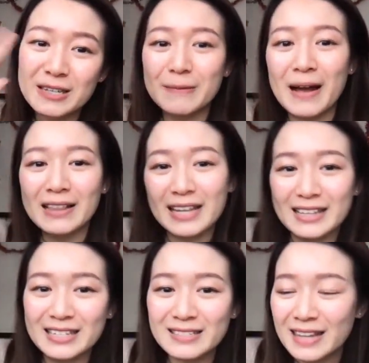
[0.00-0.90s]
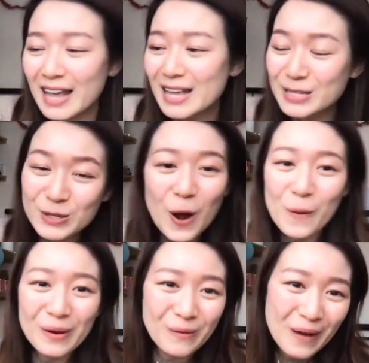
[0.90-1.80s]
about like this
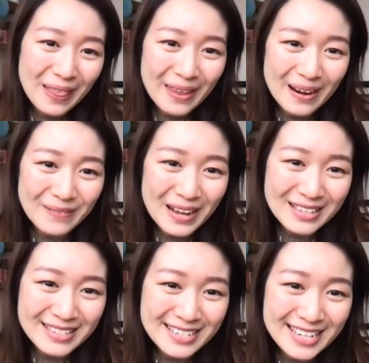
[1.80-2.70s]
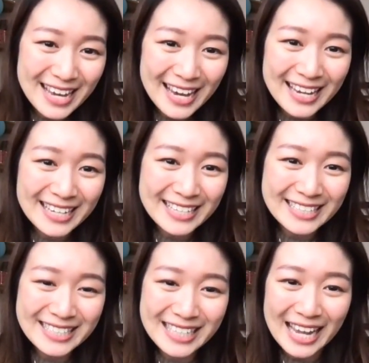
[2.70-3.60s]
snowy weather about today.
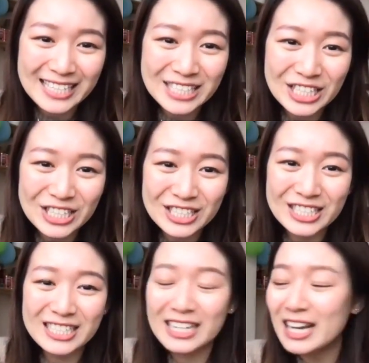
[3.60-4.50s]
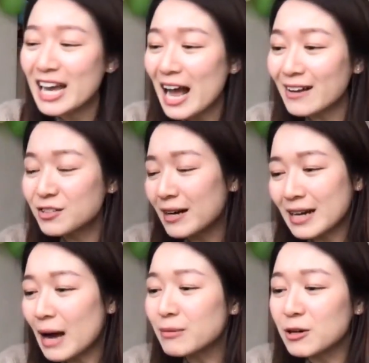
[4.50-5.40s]
Stay tuned. I'll try
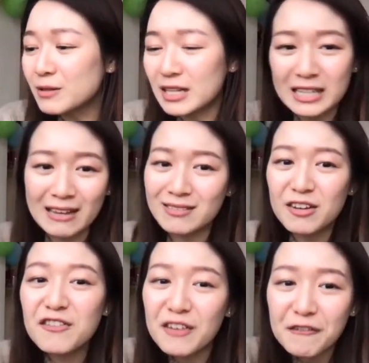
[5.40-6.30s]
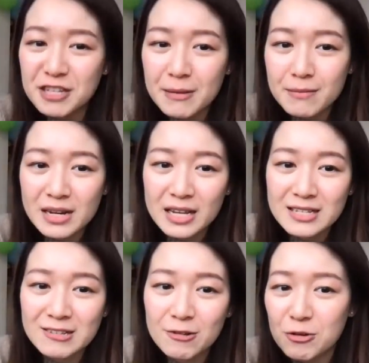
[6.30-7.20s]
and upload it in like 15
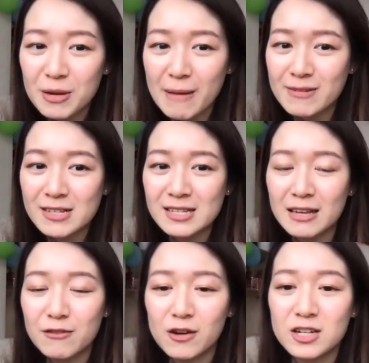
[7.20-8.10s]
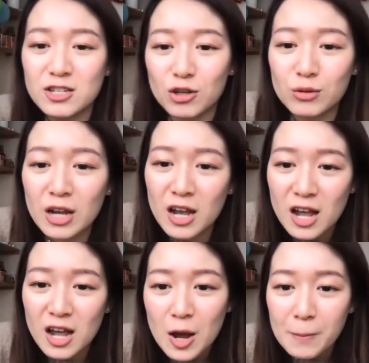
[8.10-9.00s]
minutes so you'll be able to see it very soon.
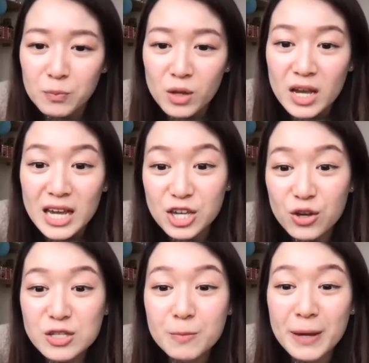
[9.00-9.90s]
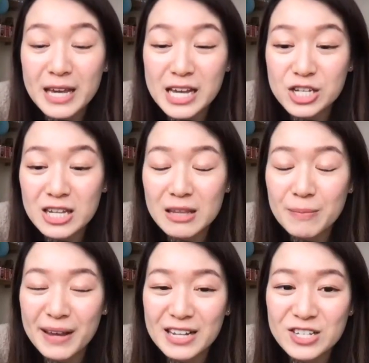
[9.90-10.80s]
He used peach in the
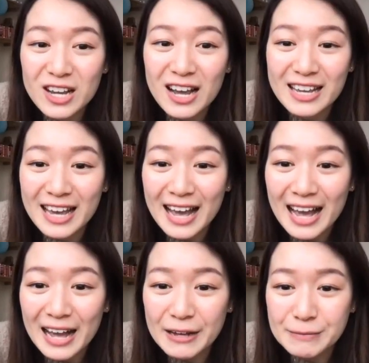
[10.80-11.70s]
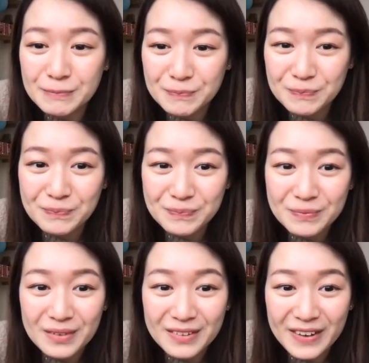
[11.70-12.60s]
picture, yeah.
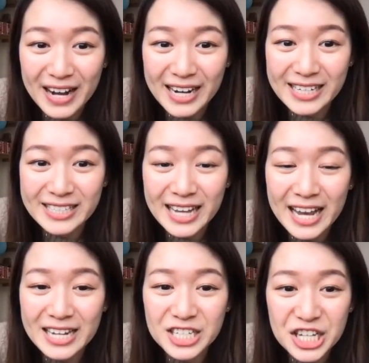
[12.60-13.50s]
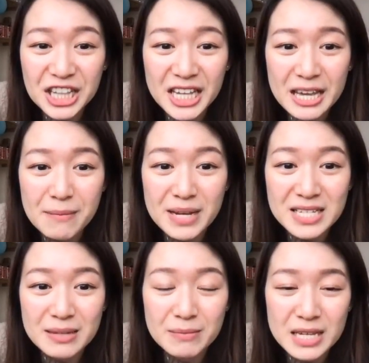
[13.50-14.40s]
Great. And do you think
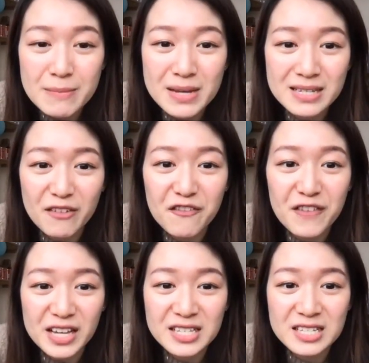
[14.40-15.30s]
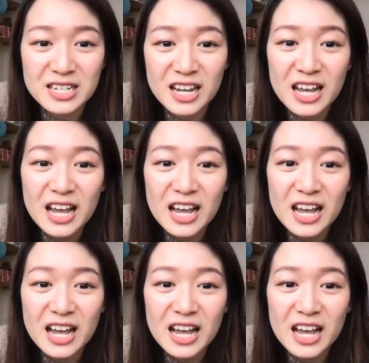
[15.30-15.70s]
he must have fixed